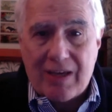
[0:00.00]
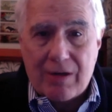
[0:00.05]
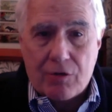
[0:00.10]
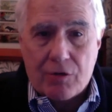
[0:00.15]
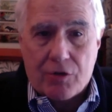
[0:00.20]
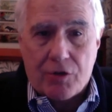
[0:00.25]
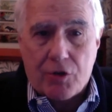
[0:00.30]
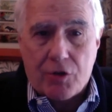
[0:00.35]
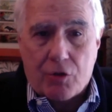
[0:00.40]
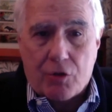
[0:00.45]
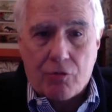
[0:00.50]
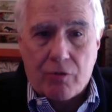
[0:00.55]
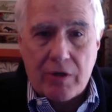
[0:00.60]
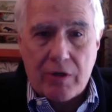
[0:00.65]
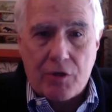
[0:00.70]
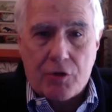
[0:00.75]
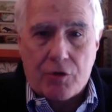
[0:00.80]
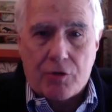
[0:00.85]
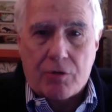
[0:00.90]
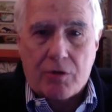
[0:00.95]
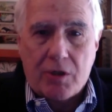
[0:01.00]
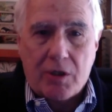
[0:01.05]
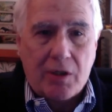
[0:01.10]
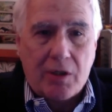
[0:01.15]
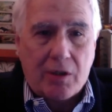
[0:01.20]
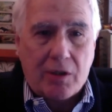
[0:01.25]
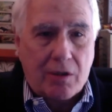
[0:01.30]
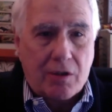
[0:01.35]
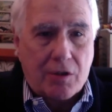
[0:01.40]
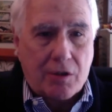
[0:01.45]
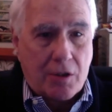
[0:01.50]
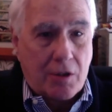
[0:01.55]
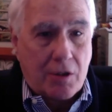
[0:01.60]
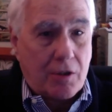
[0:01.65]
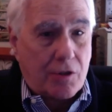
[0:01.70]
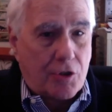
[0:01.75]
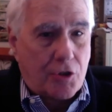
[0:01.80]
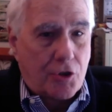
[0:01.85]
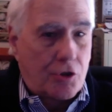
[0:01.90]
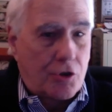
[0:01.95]
1,000 degrees to get
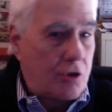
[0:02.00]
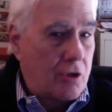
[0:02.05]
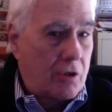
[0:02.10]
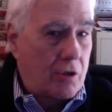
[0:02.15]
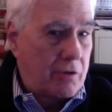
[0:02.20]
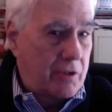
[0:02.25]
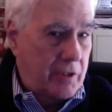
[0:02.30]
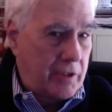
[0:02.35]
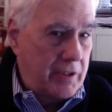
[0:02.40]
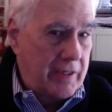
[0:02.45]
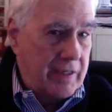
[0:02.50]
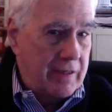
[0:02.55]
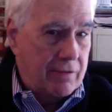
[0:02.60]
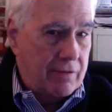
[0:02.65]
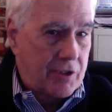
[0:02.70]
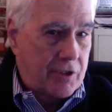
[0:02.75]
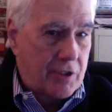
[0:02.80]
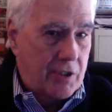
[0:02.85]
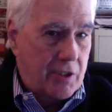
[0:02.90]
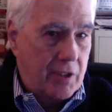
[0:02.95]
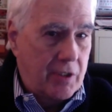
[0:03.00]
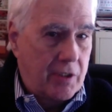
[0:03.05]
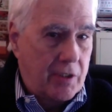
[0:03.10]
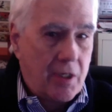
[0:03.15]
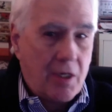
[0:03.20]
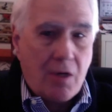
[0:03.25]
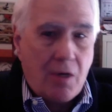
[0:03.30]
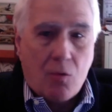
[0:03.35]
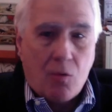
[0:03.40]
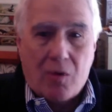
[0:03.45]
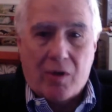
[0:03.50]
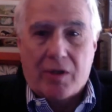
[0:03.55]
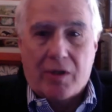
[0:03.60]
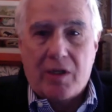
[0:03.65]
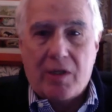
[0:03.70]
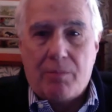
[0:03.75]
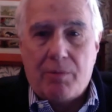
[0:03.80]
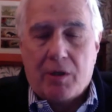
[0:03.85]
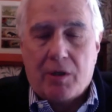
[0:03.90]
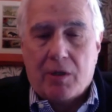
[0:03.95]
this char on the outside
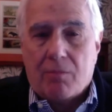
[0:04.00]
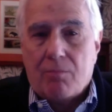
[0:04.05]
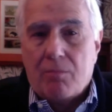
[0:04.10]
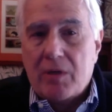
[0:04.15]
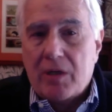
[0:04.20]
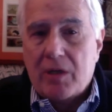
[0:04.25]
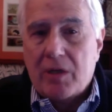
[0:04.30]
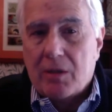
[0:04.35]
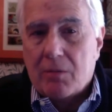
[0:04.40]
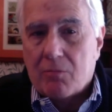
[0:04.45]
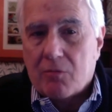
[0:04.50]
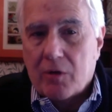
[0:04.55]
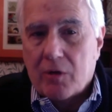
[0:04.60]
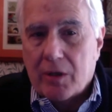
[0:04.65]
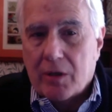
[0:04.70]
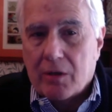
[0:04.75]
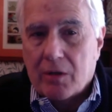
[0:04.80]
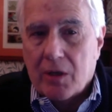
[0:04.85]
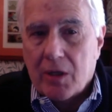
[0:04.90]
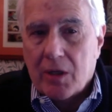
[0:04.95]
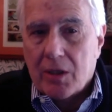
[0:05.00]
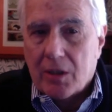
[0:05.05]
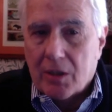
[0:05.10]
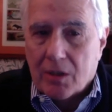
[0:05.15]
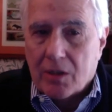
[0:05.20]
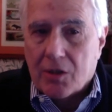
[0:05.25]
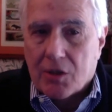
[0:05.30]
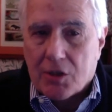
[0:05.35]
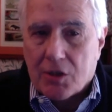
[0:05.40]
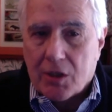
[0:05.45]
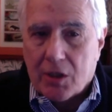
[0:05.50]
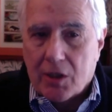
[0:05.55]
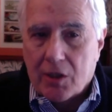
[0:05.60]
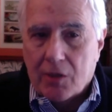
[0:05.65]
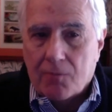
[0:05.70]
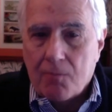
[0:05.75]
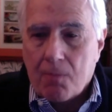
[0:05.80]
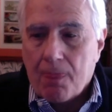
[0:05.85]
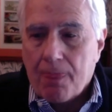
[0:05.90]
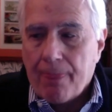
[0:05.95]
while keeping it medium rare
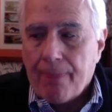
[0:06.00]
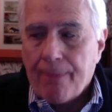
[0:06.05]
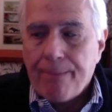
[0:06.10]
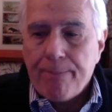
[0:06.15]
inside.